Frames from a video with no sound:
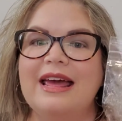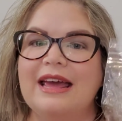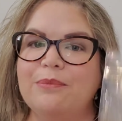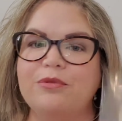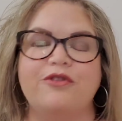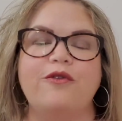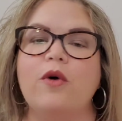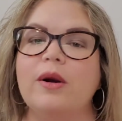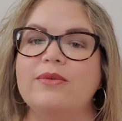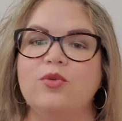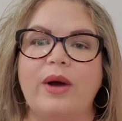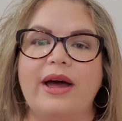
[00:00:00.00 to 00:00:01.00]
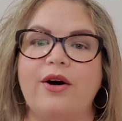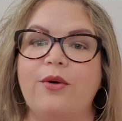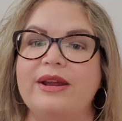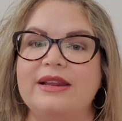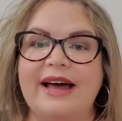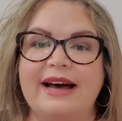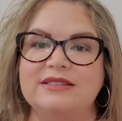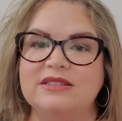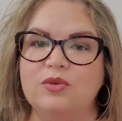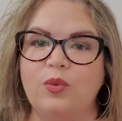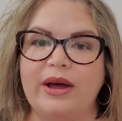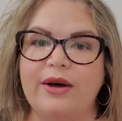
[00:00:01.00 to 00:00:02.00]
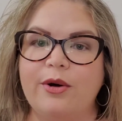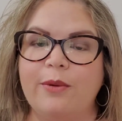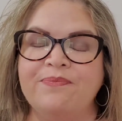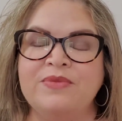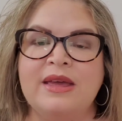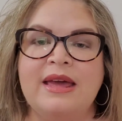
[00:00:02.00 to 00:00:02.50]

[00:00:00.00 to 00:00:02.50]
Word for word: It performed well, it lasted well,